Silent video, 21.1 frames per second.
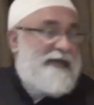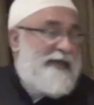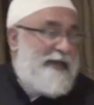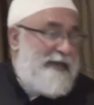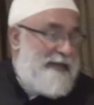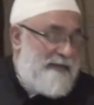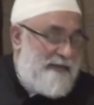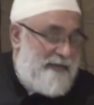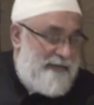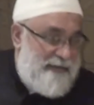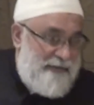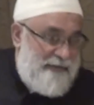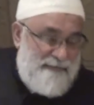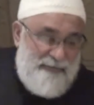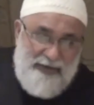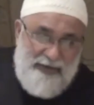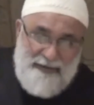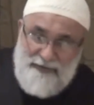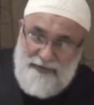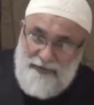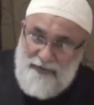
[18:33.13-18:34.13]
in the
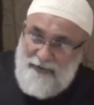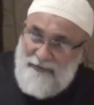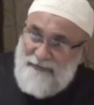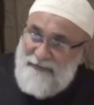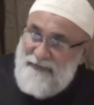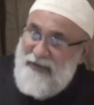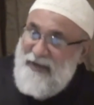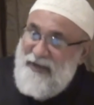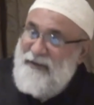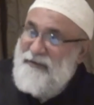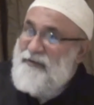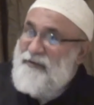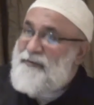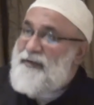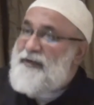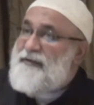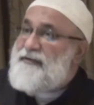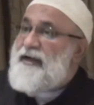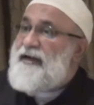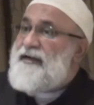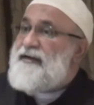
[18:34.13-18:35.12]
matter of the Ahlul
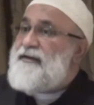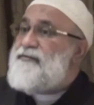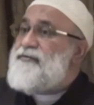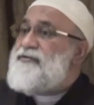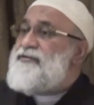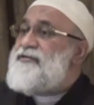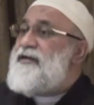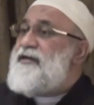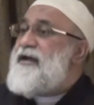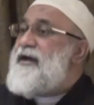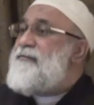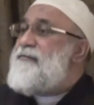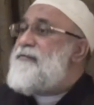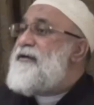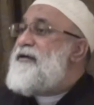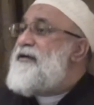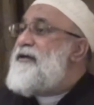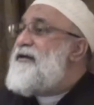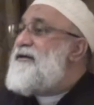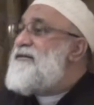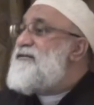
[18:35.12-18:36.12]
Bayt alayhi salam,
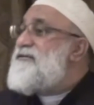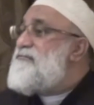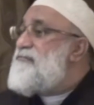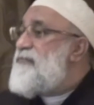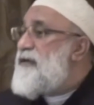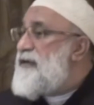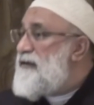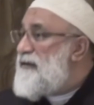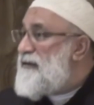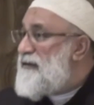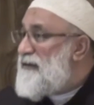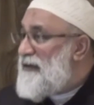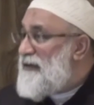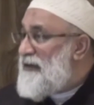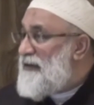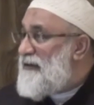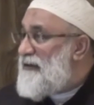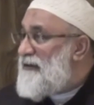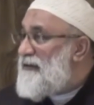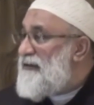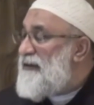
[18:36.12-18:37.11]
he is
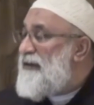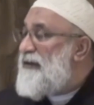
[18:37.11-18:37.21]
minni,